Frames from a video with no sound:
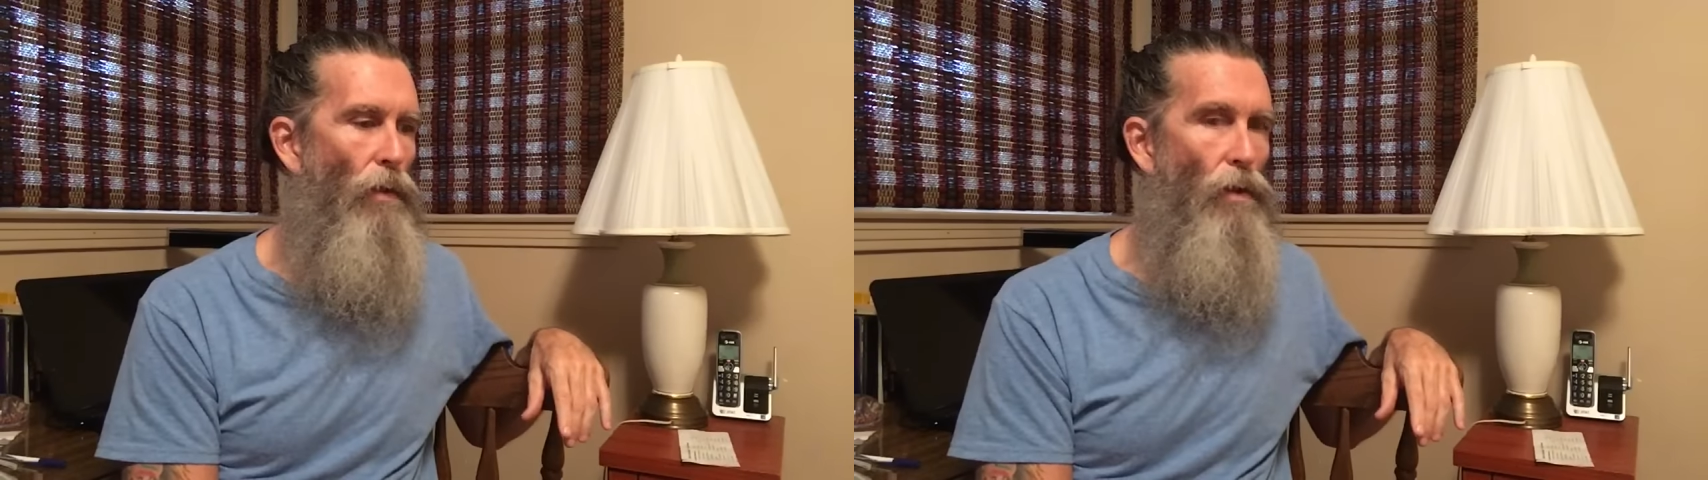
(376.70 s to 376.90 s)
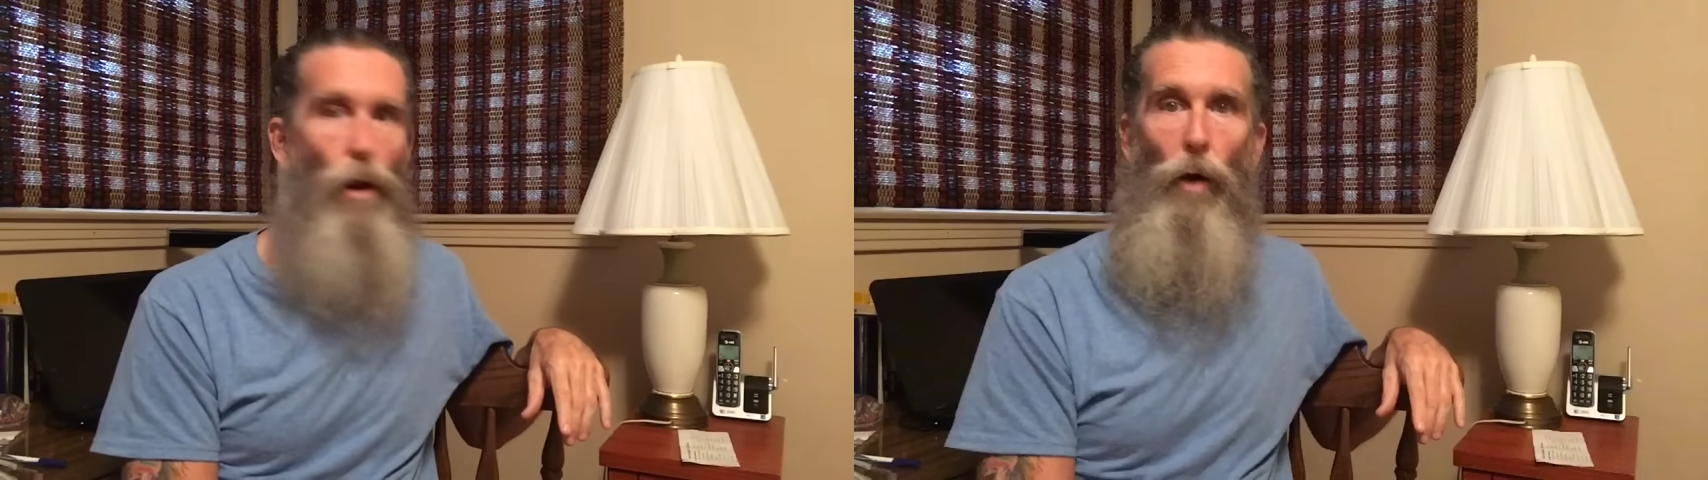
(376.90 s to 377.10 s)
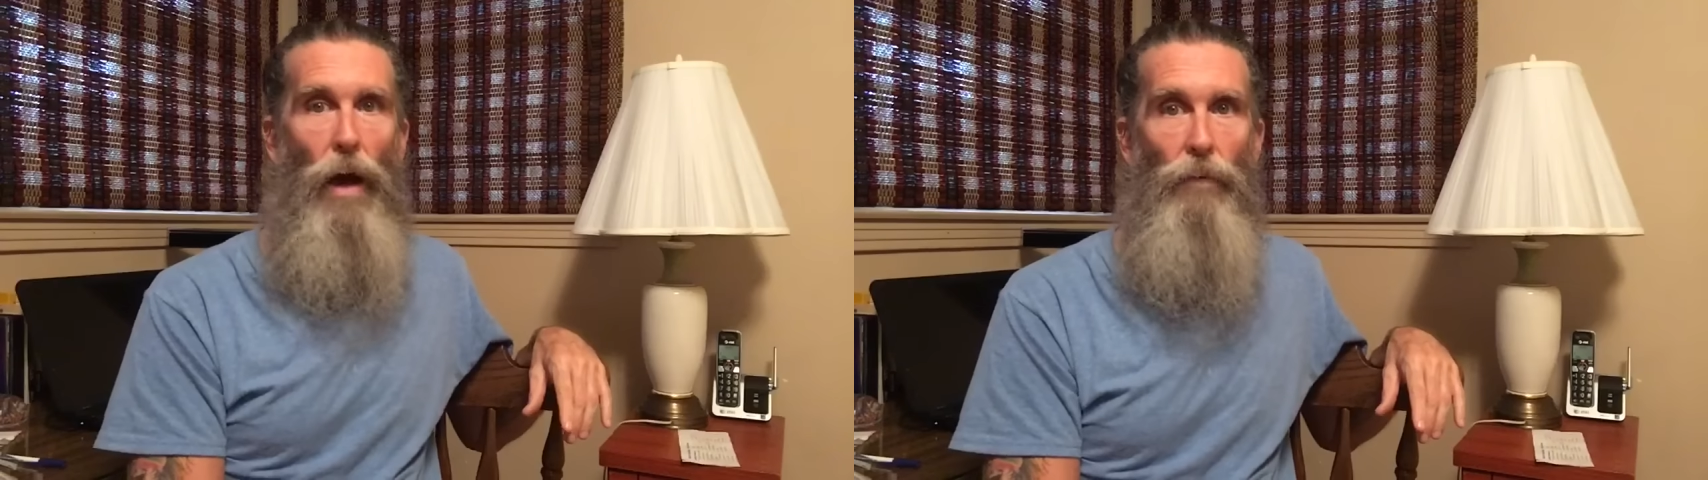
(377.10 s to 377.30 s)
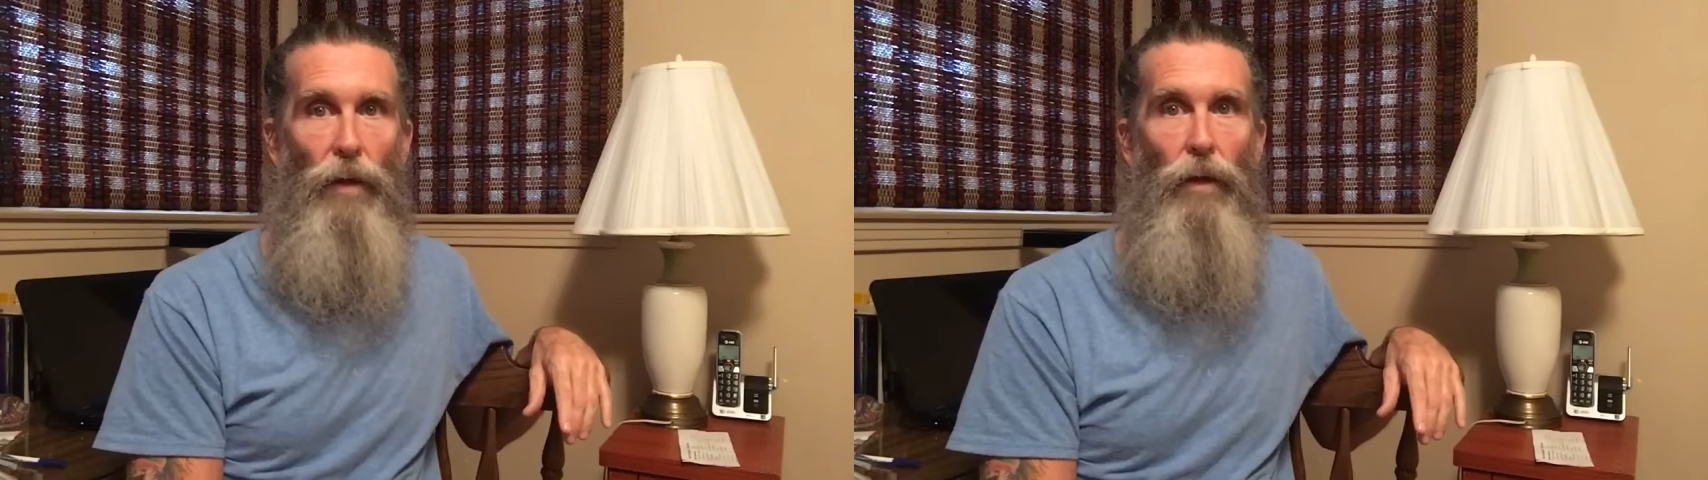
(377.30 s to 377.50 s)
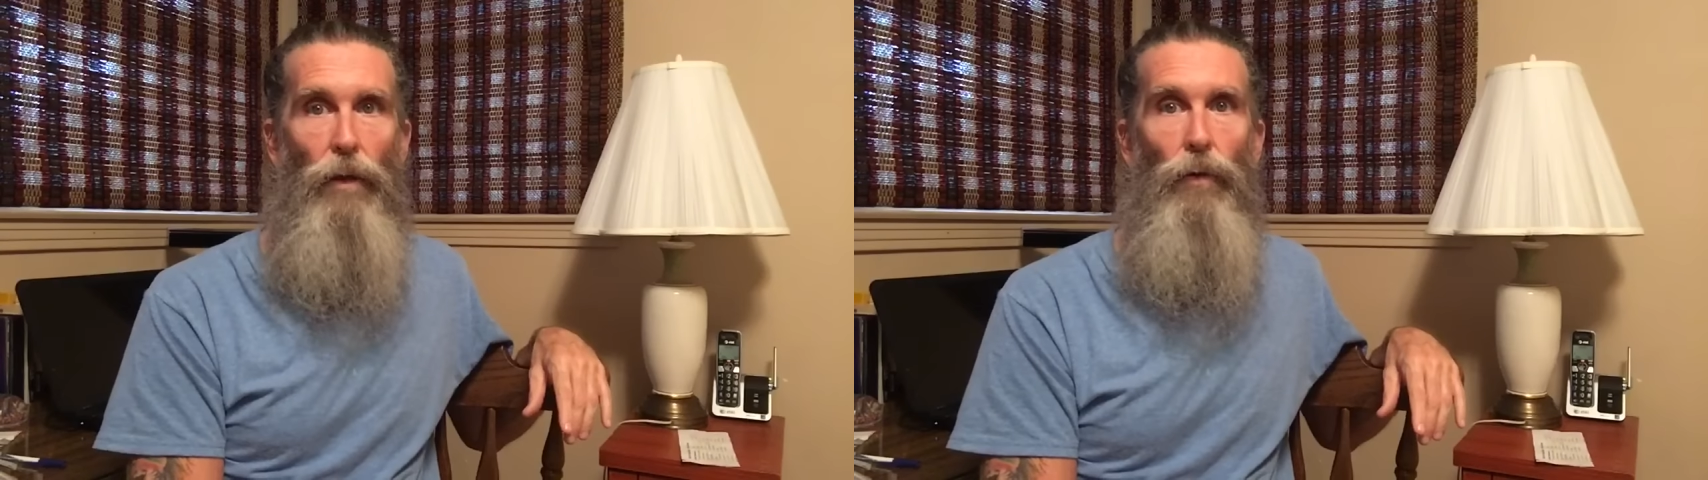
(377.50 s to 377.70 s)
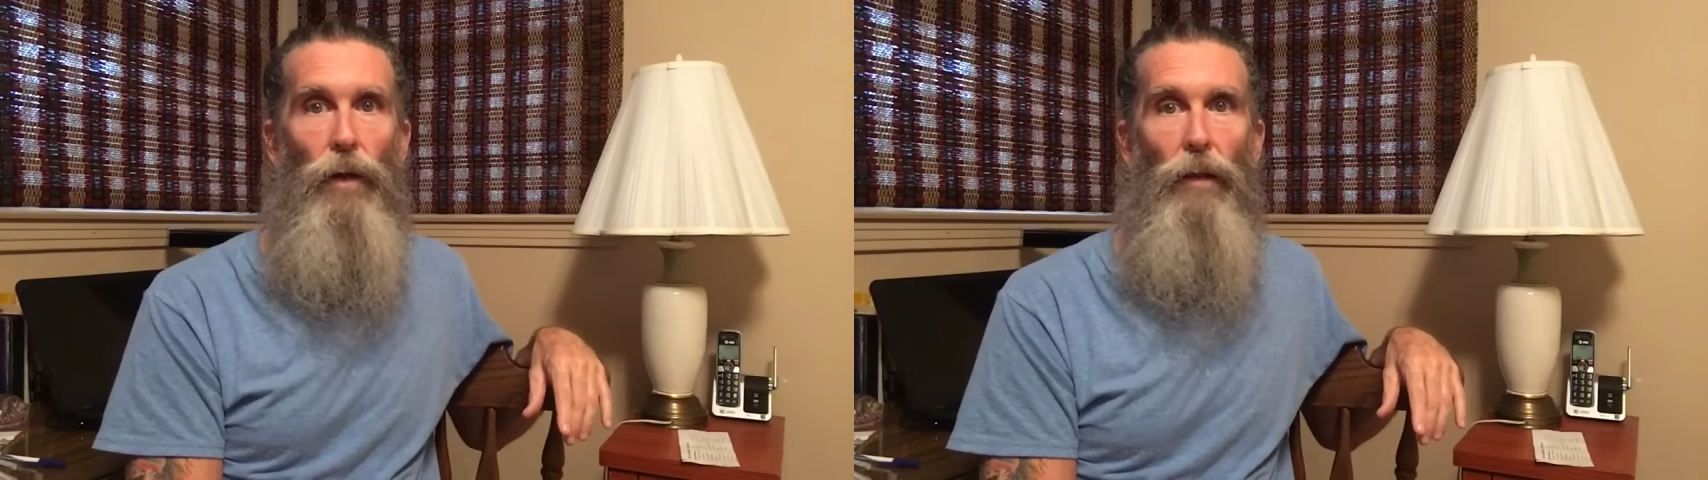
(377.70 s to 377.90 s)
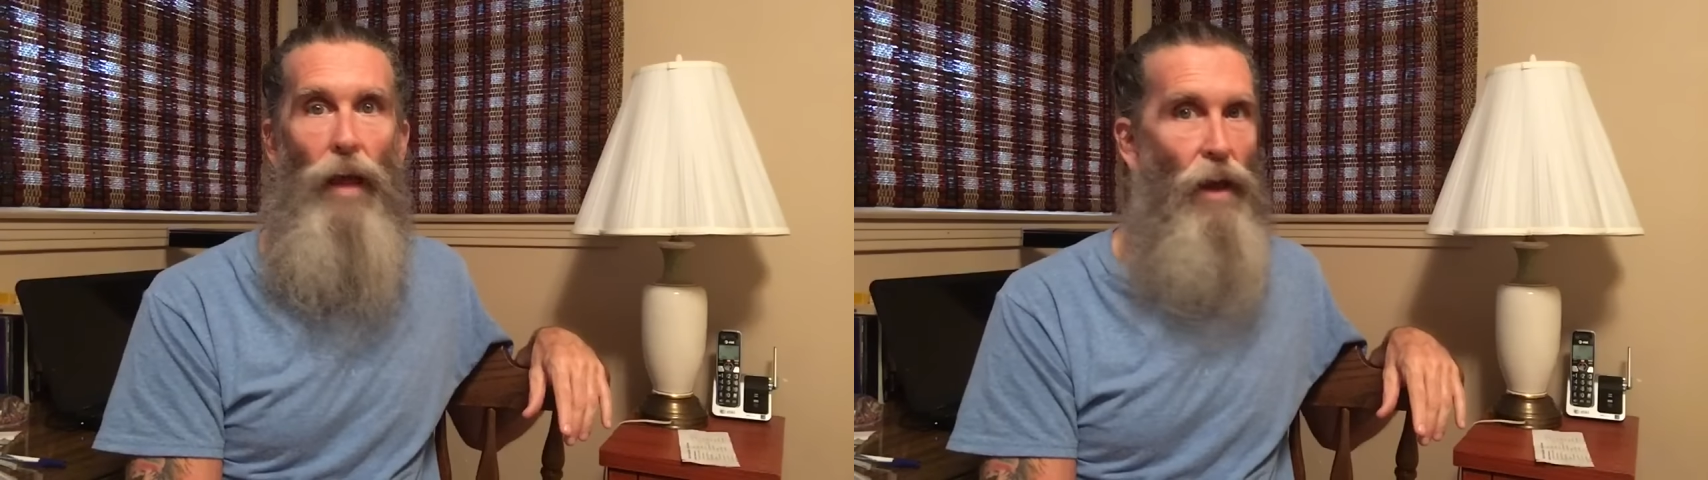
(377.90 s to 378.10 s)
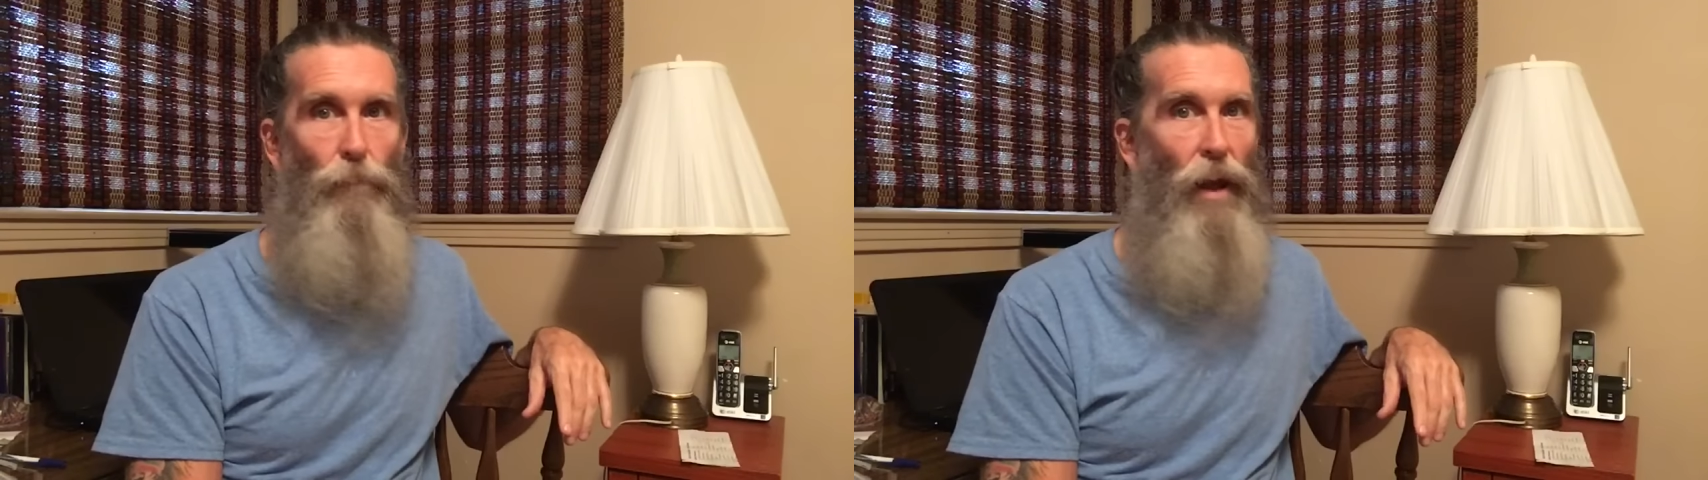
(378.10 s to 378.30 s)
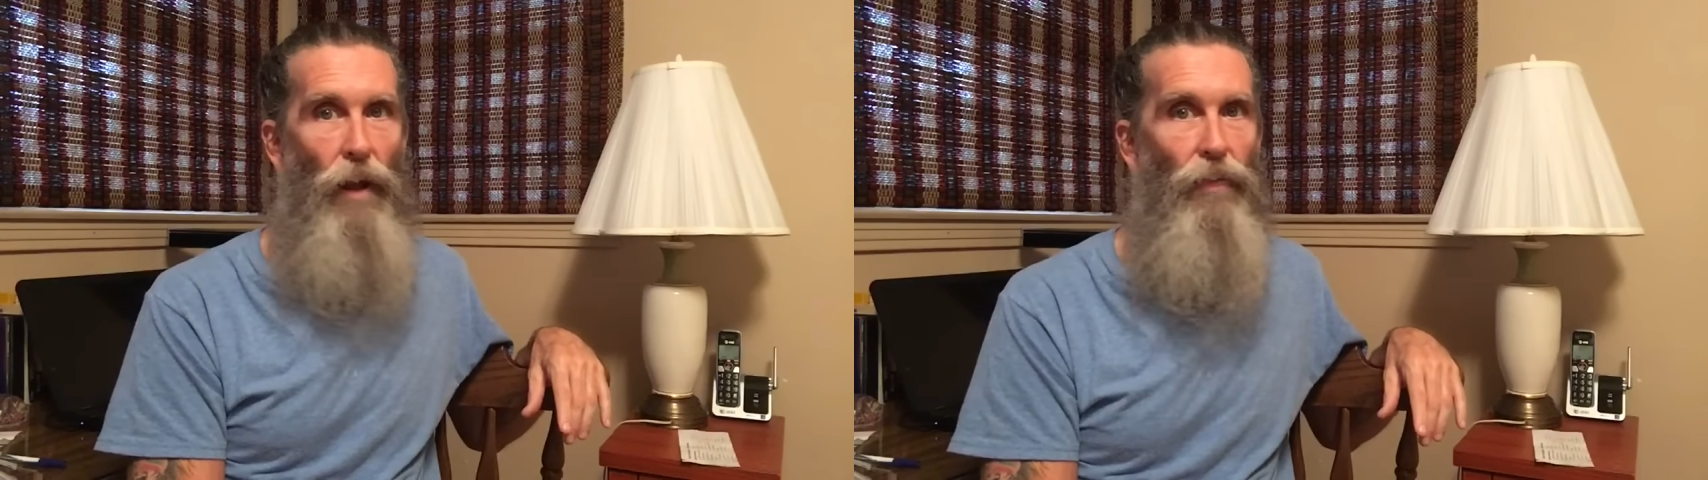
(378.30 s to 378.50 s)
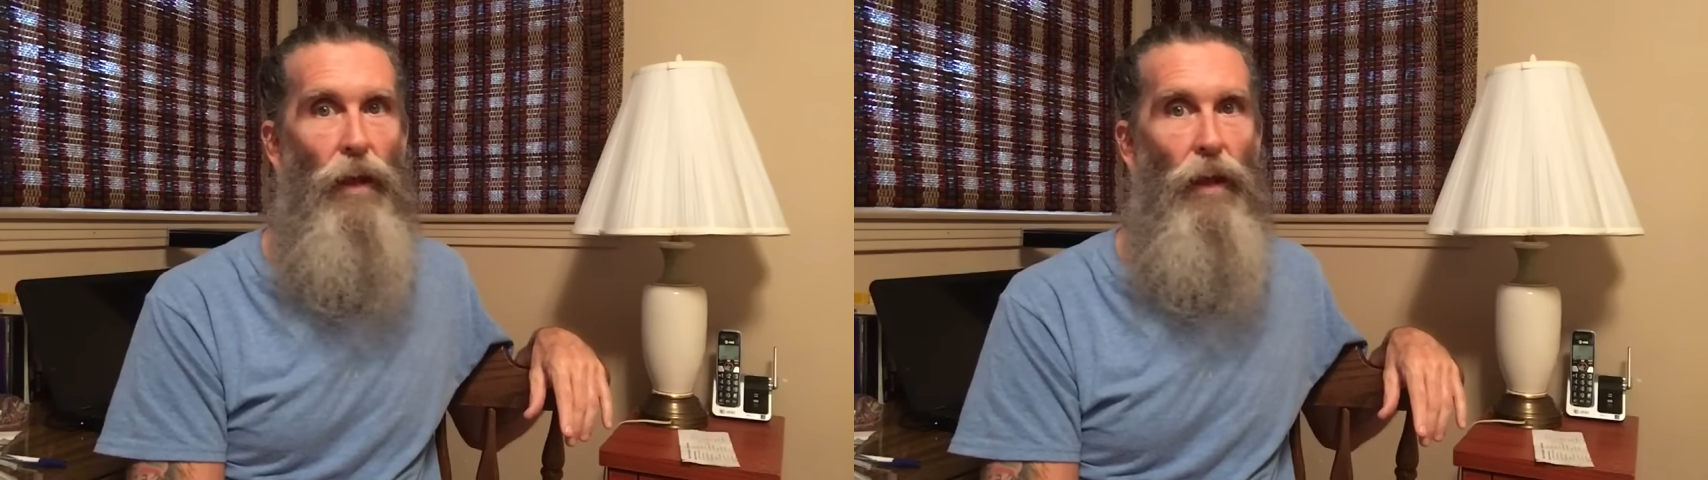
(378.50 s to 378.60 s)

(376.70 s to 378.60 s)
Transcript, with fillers: you know, I'd been doing a lot of bad